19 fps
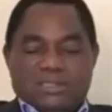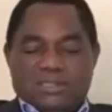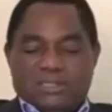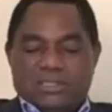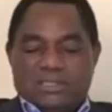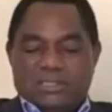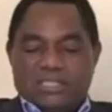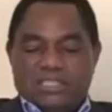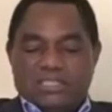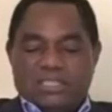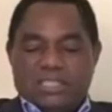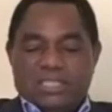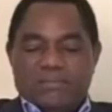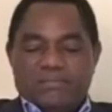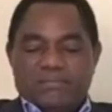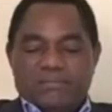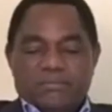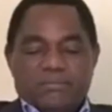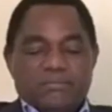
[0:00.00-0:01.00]
Is this the
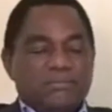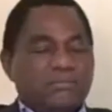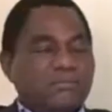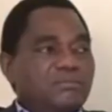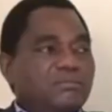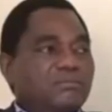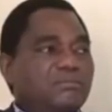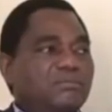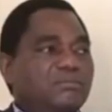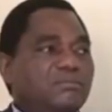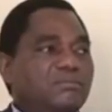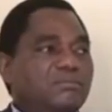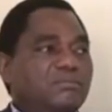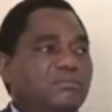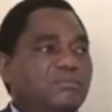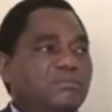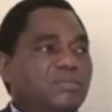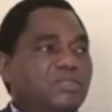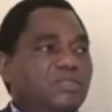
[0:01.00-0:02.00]
scheme?
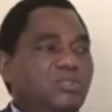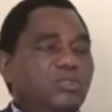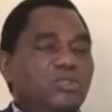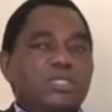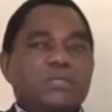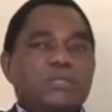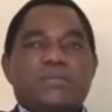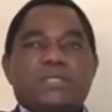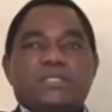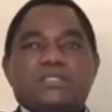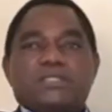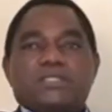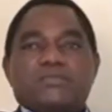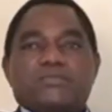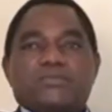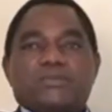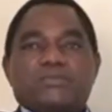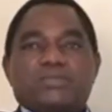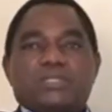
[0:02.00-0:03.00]
To keep
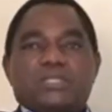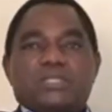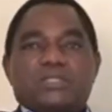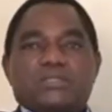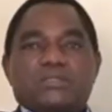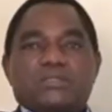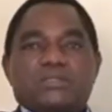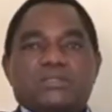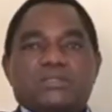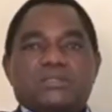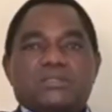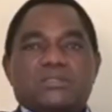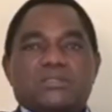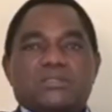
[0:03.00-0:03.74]
HH from State House?